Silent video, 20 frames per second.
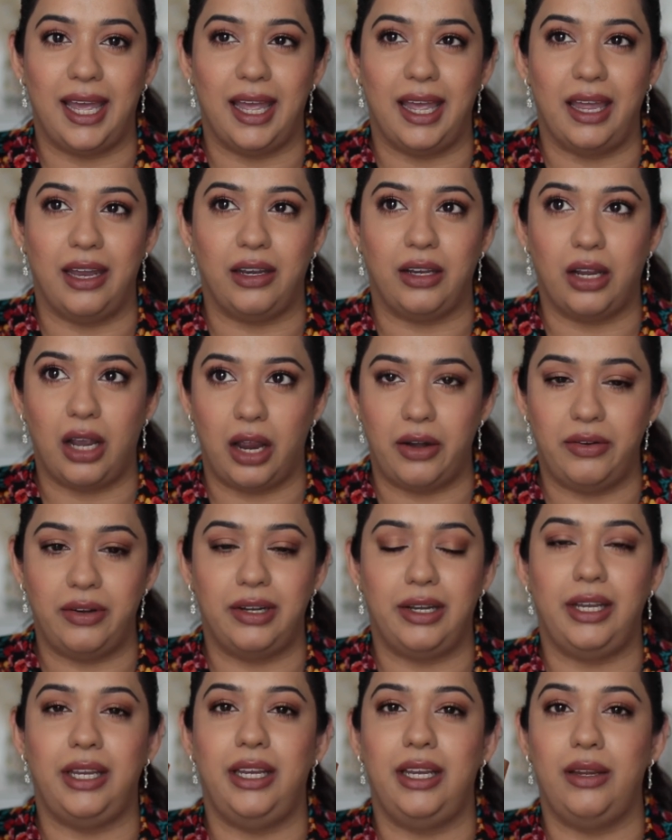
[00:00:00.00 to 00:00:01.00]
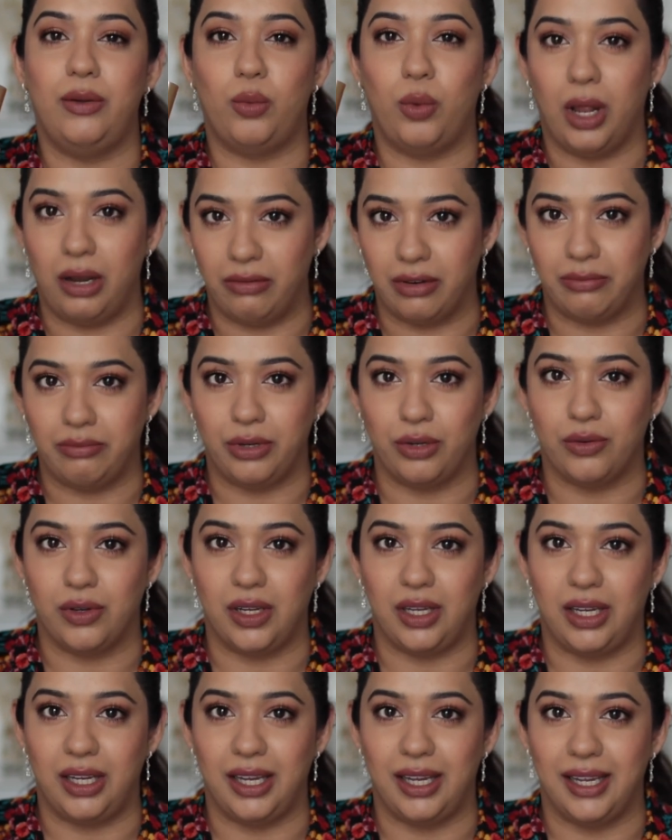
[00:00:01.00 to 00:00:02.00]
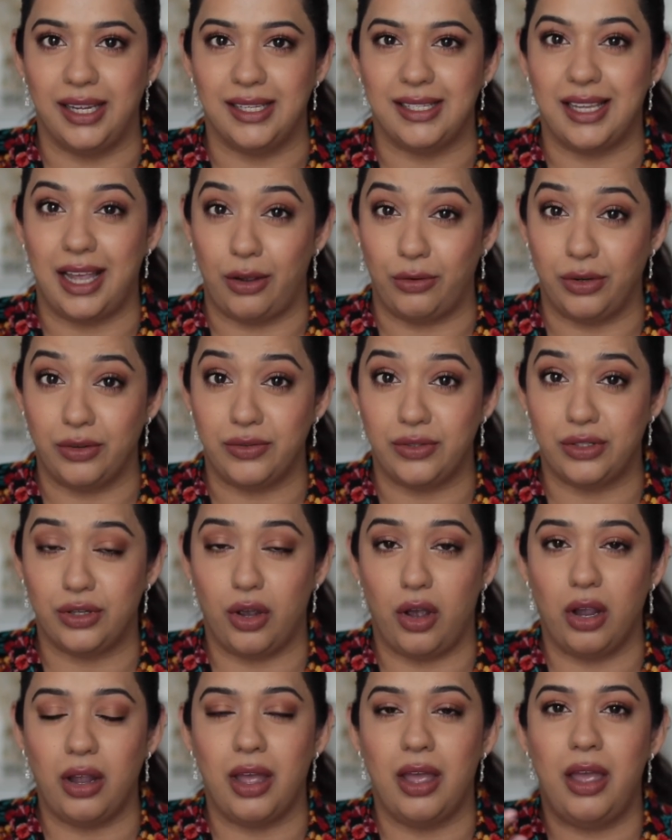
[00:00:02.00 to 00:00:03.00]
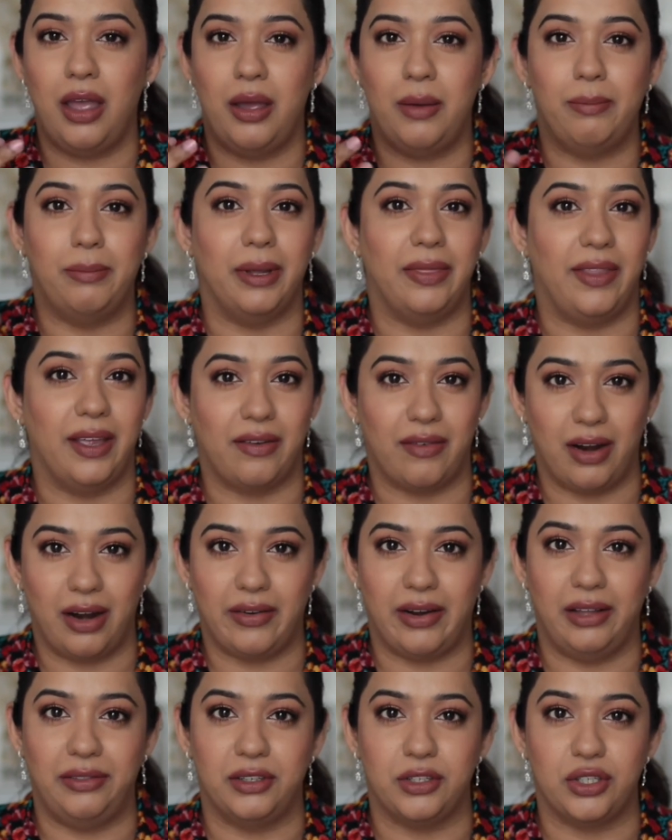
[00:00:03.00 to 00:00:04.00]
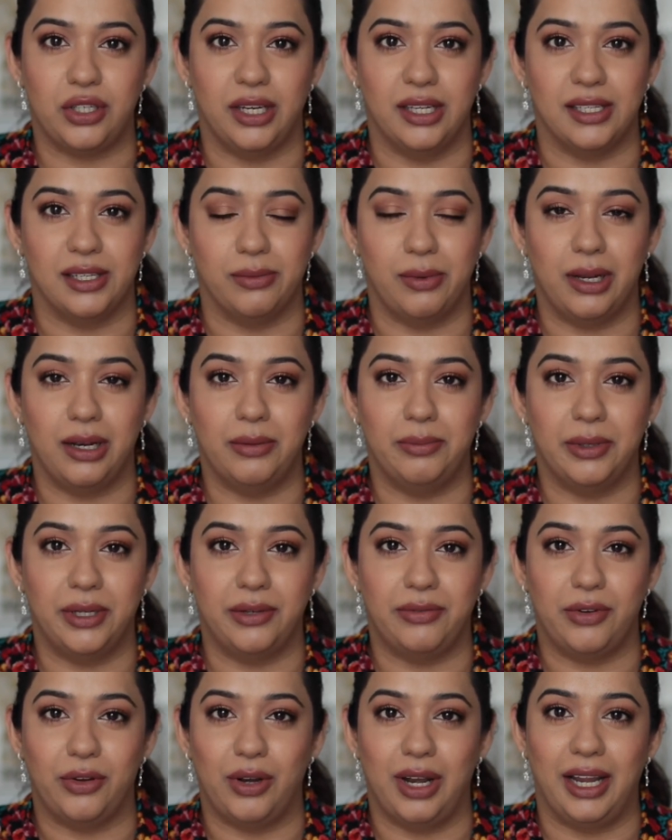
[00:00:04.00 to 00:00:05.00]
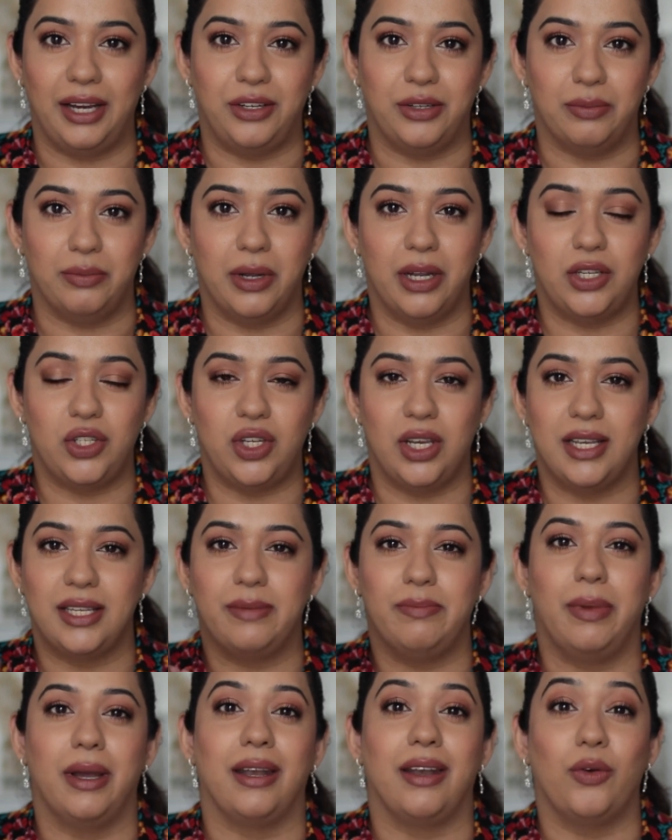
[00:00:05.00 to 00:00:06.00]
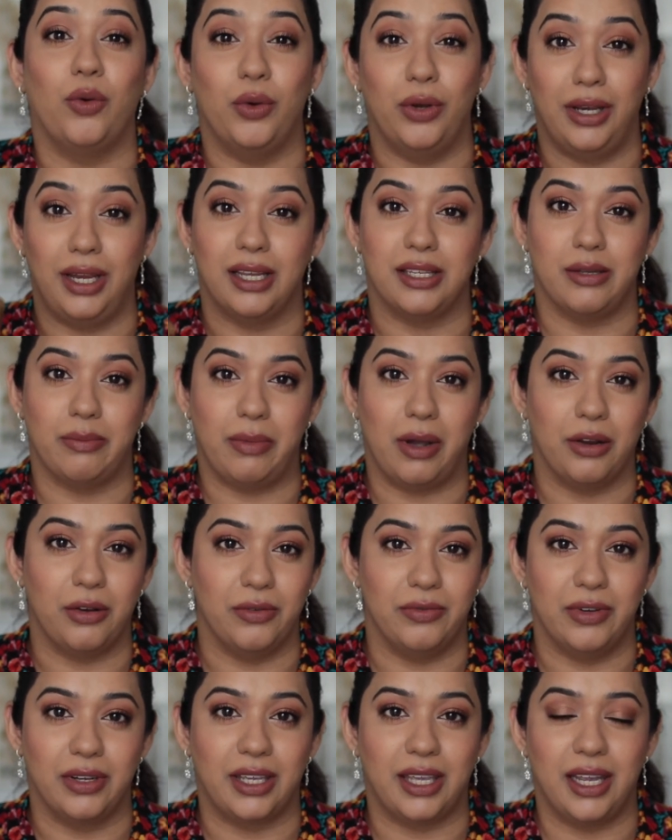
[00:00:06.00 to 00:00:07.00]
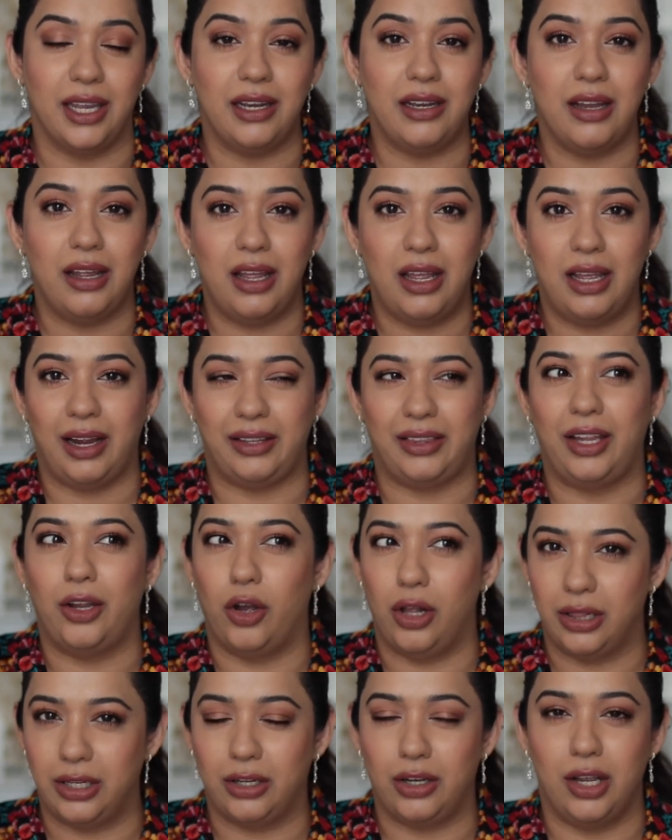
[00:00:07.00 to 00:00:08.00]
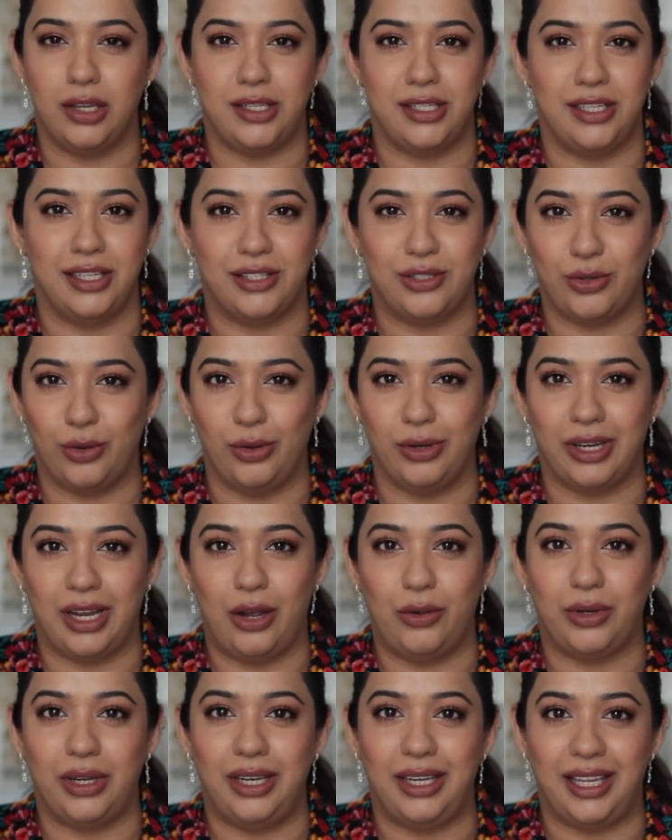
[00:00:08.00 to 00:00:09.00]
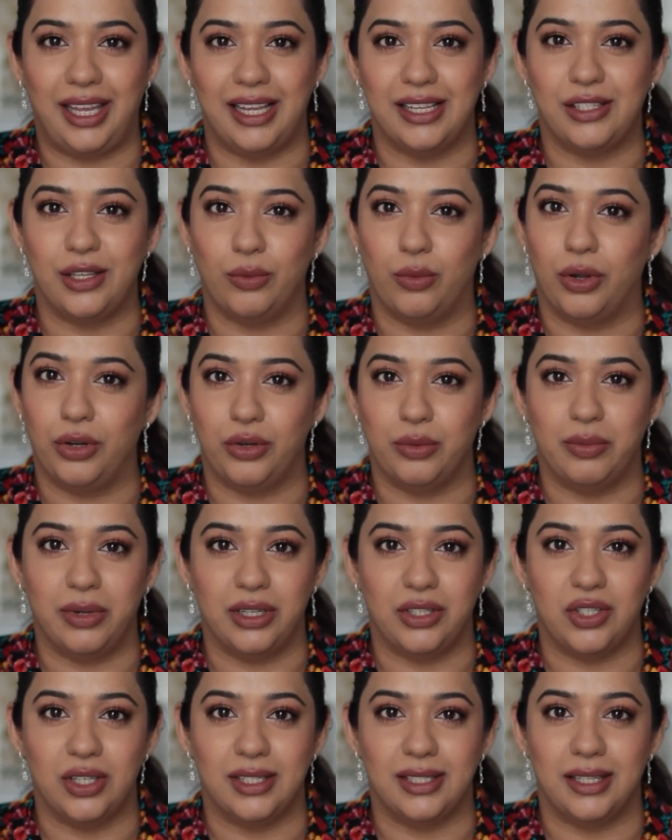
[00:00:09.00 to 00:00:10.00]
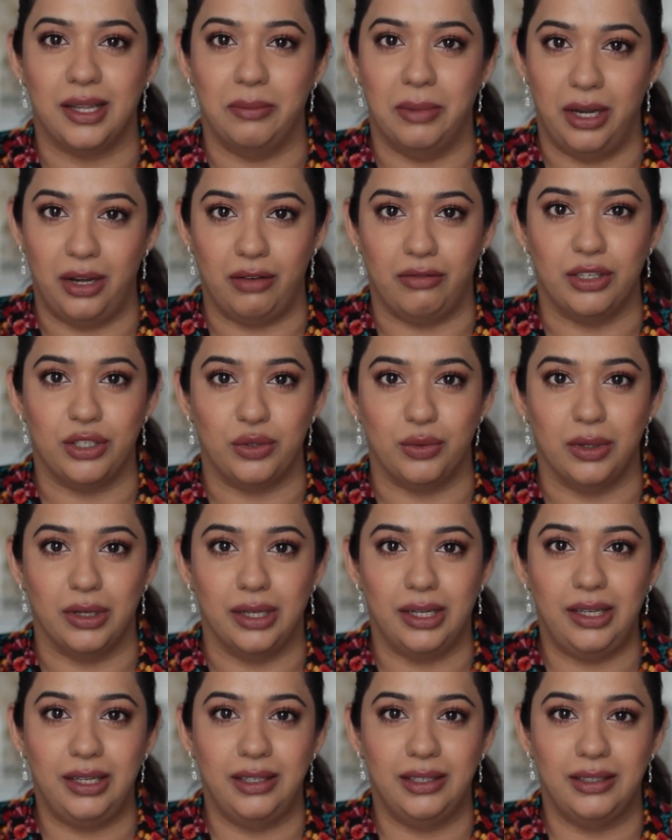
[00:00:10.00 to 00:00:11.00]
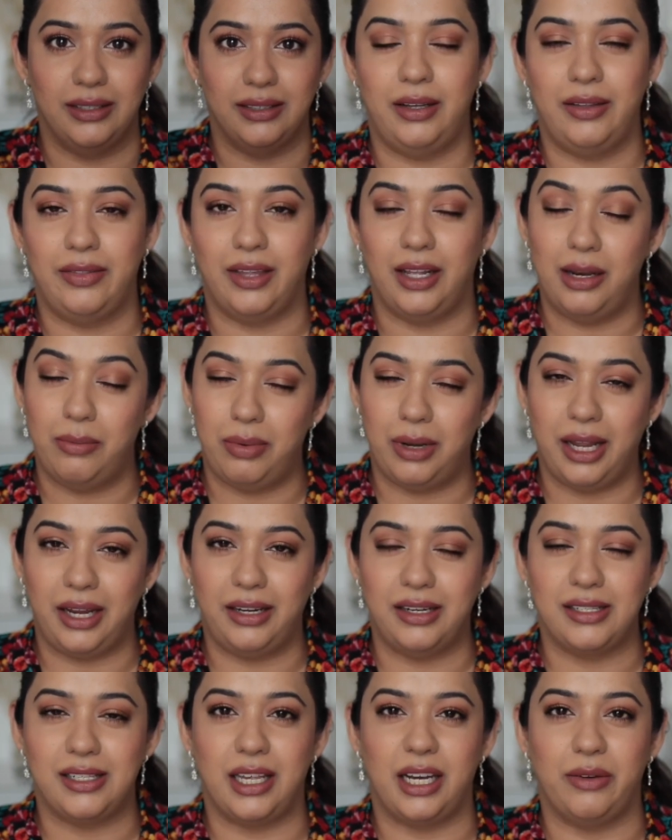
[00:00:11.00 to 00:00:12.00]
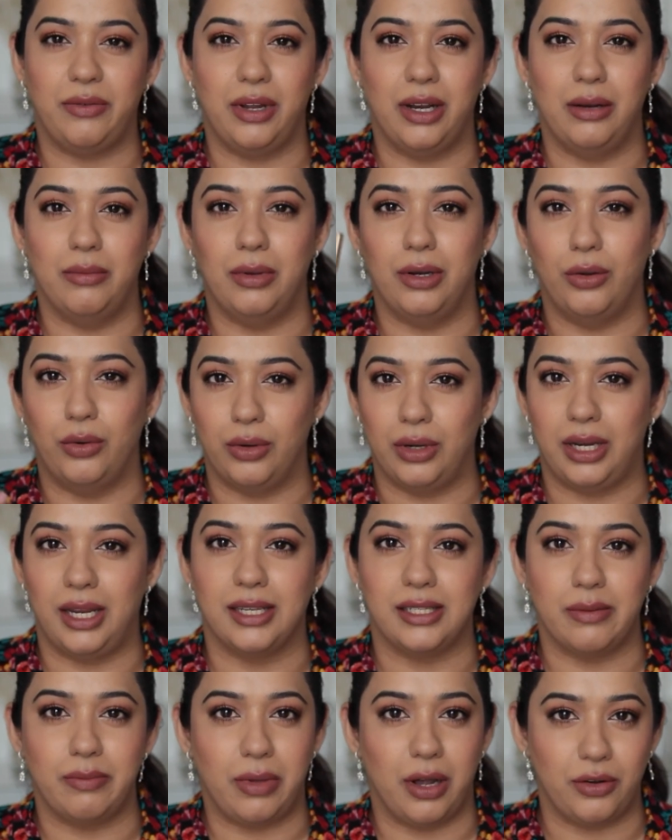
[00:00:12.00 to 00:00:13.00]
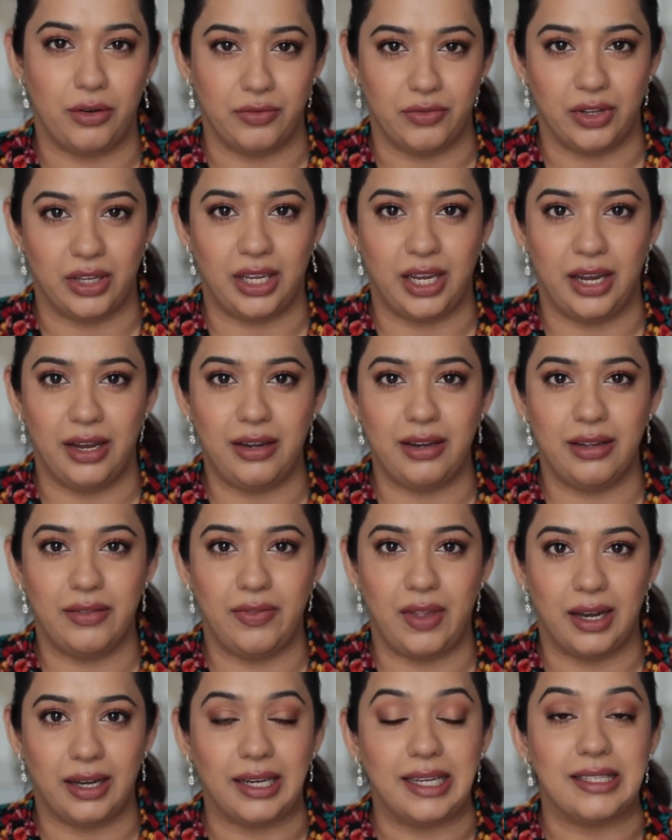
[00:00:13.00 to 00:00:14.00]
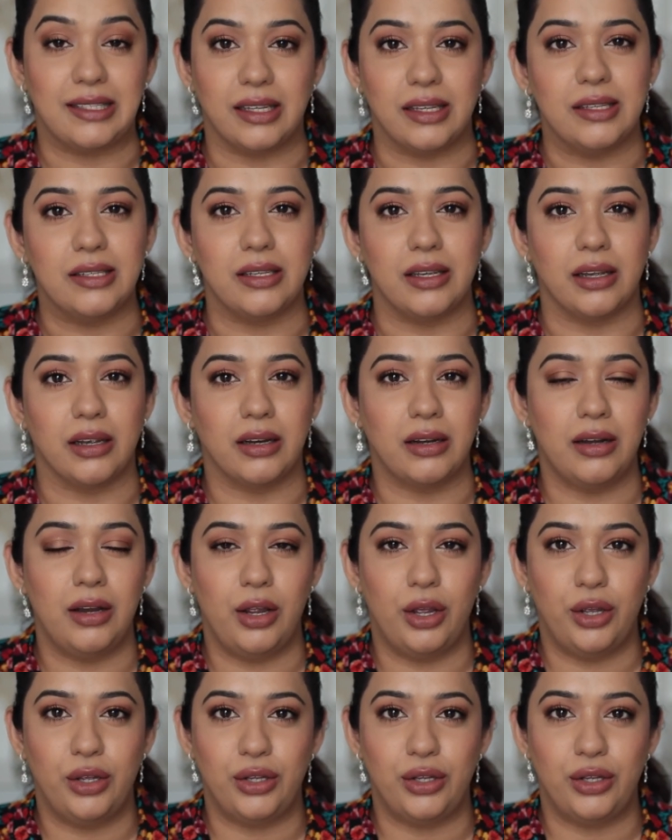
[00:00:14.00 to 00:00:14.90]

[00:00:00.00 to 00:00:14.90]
and currently Velvet Beauty is out of stock, but there are other shades available if you'd like to purchase, but only as a part of a kit. I think all the glosses are sold out in case you want to purchase them individually. The lip liners are available only as a part of the kit, at least this year.